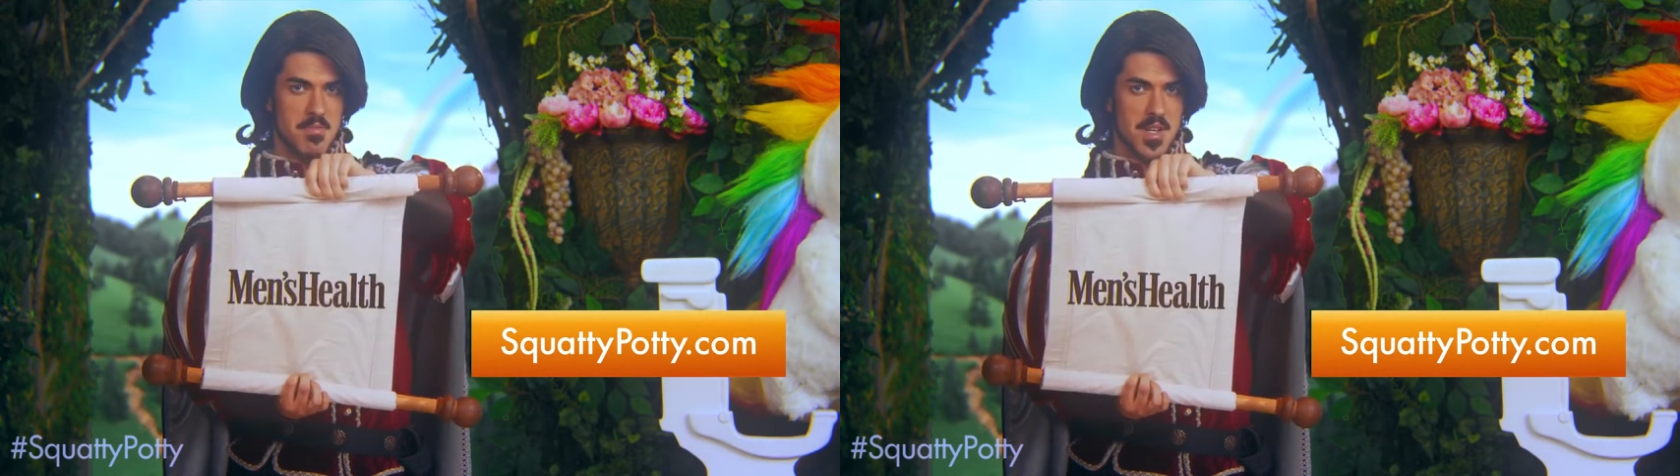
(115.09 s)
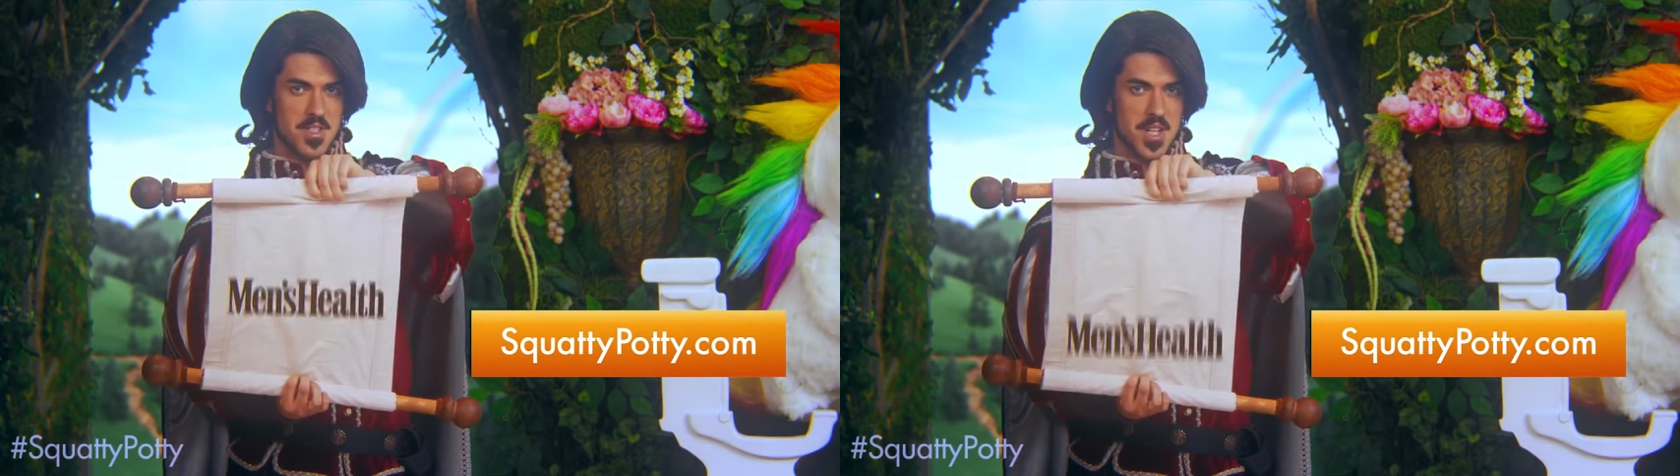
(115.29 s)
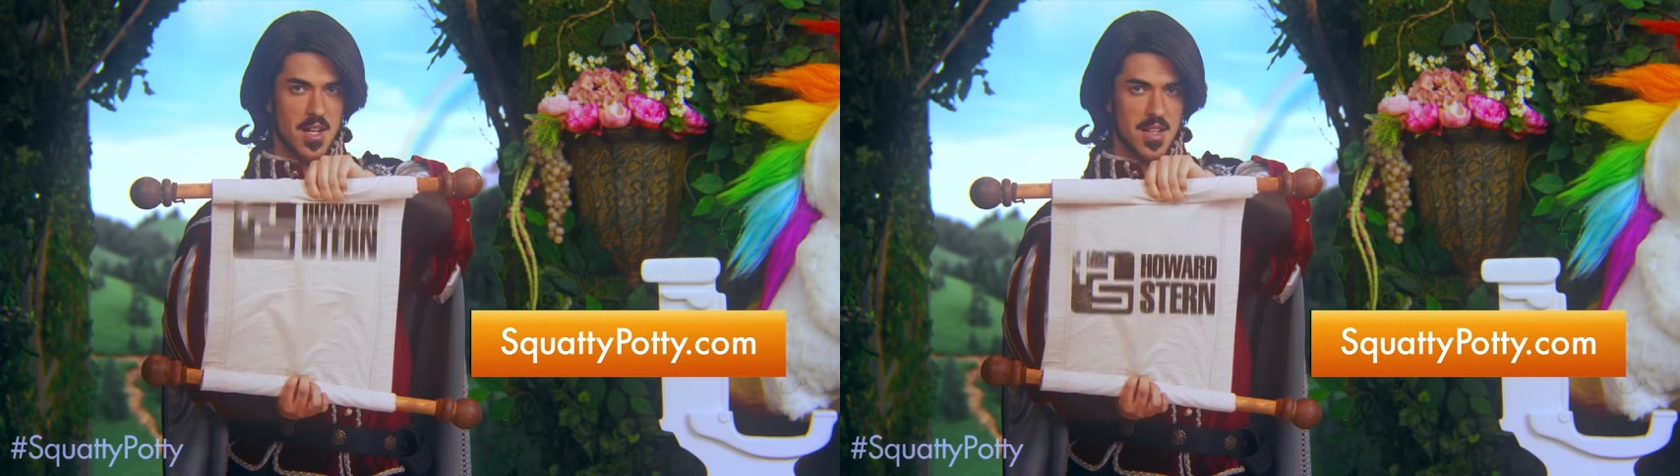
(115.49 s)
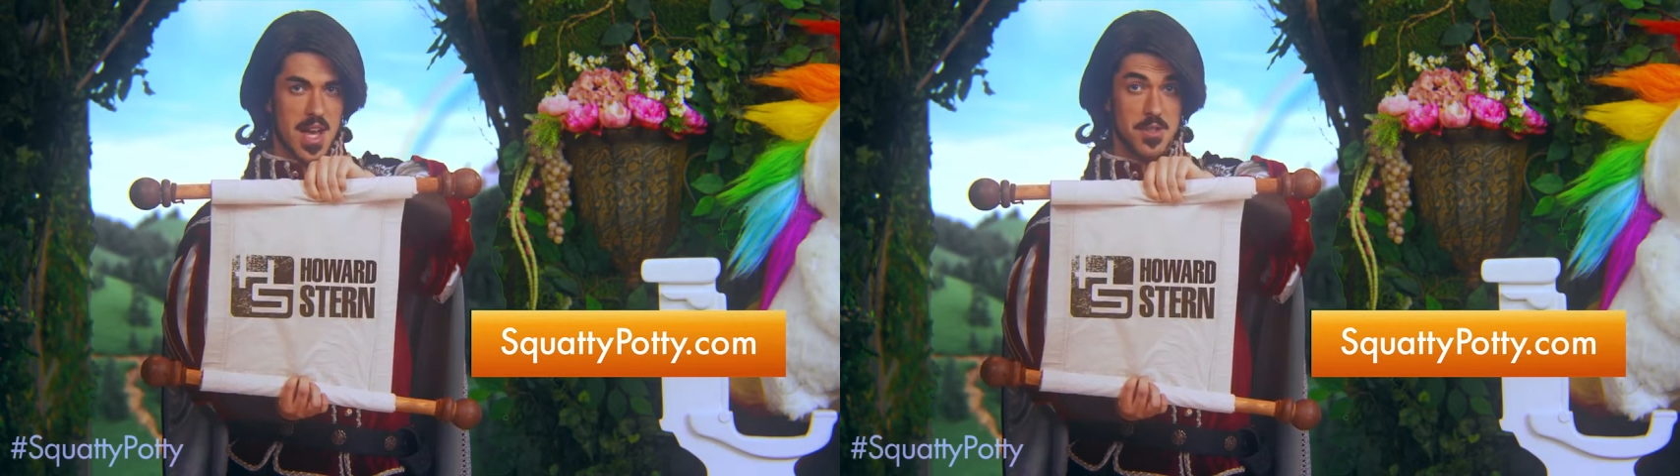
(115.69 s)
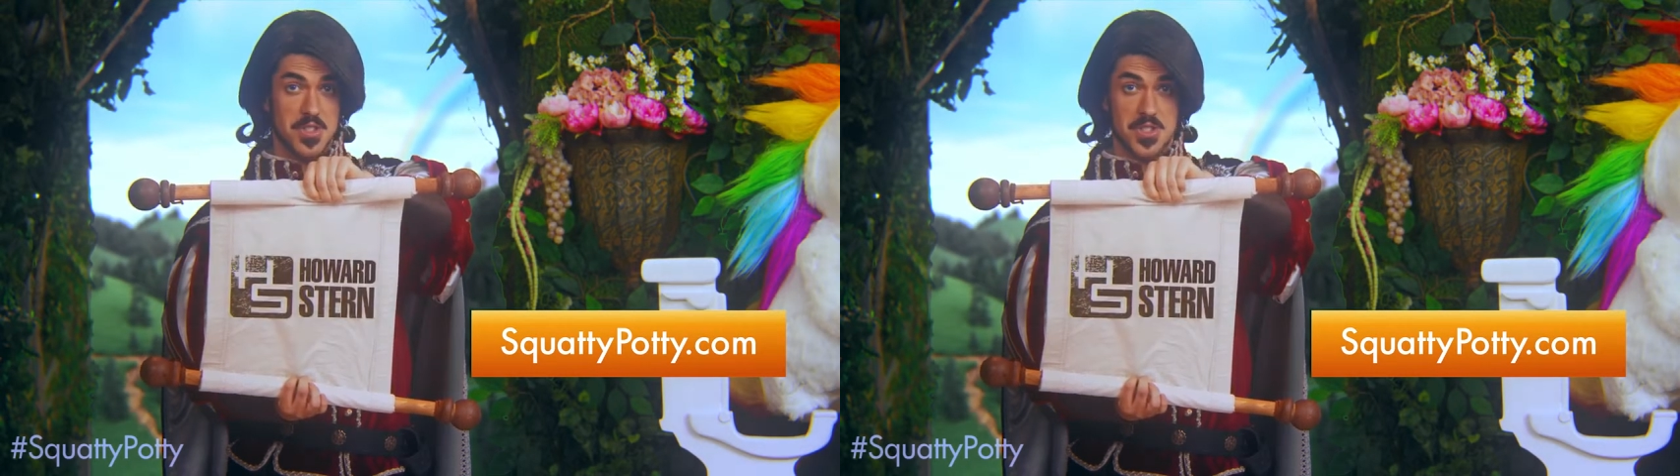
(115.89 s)
Men's Health,
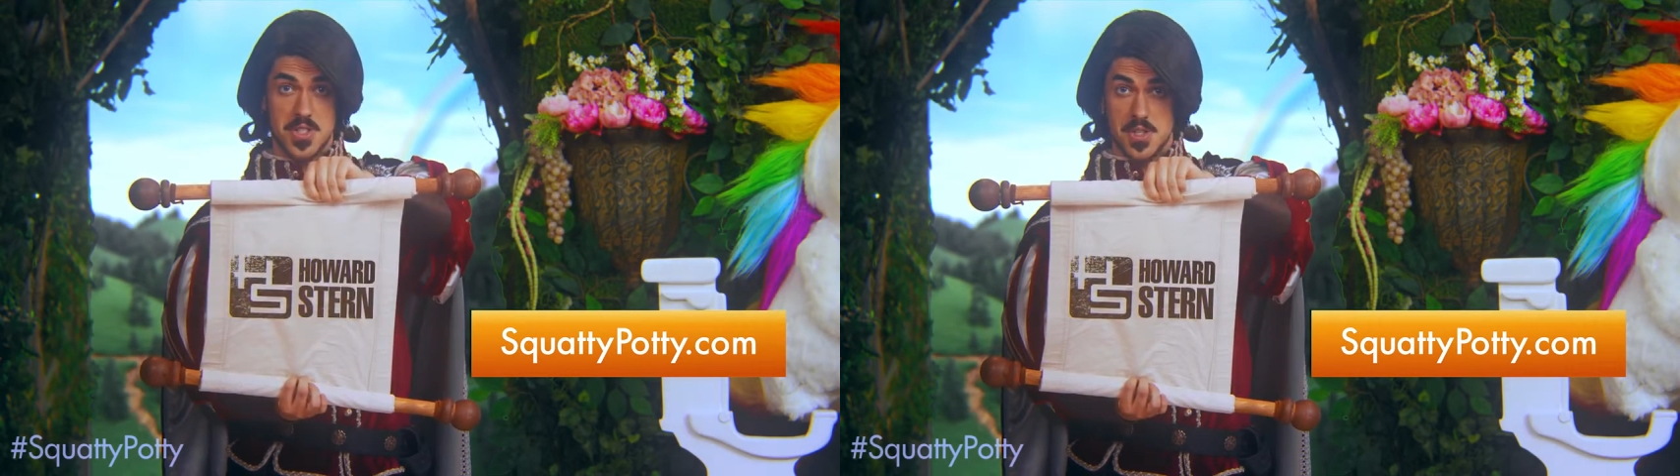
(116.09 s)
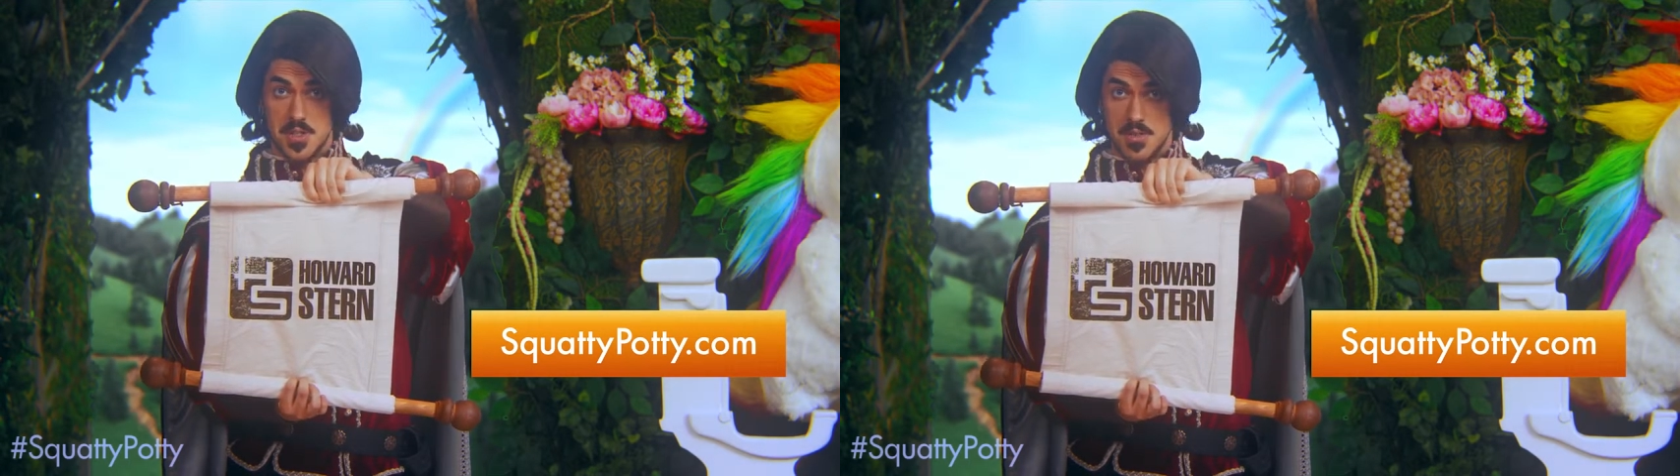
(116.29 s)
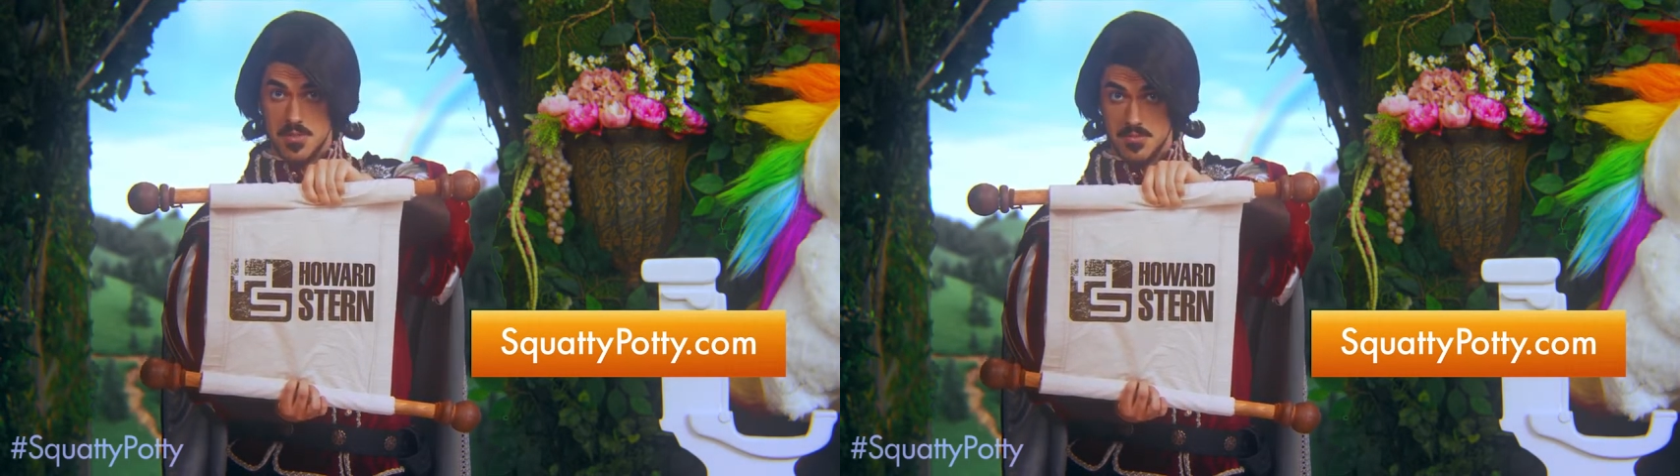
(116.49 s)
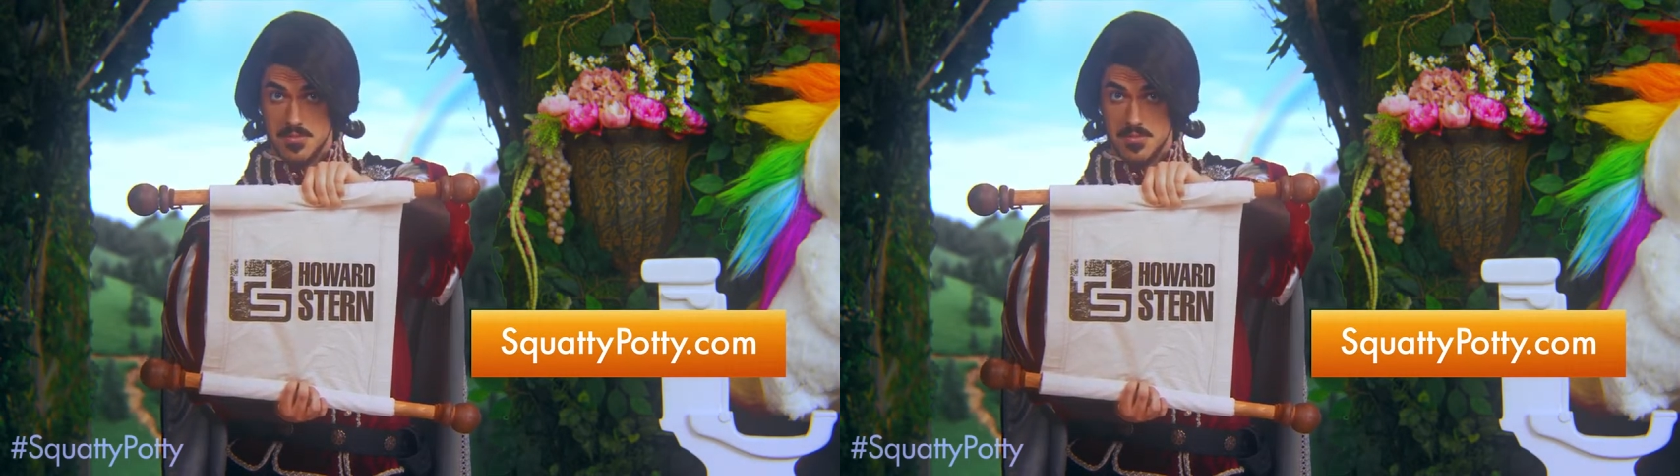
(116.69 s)
Howard Stern.